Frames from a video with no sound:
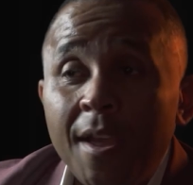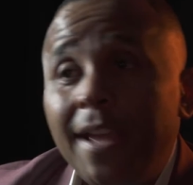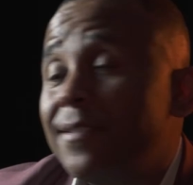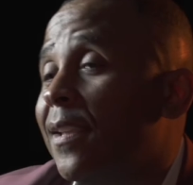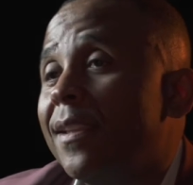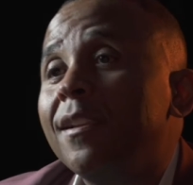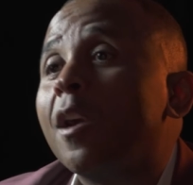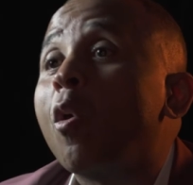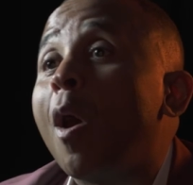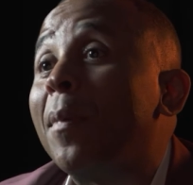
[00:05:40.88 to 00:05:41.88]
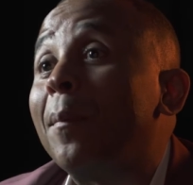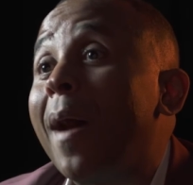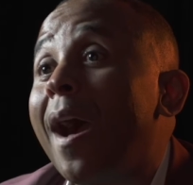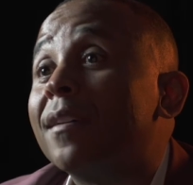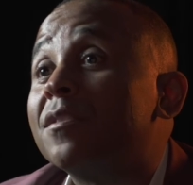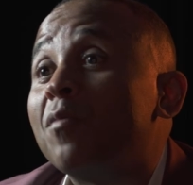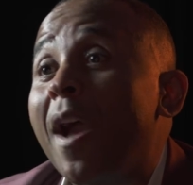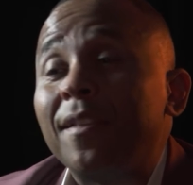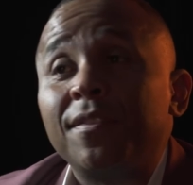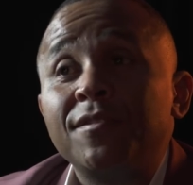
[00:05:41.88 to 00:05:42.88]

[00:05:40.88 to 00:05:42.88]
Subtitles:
It's ticking a corporate box, right?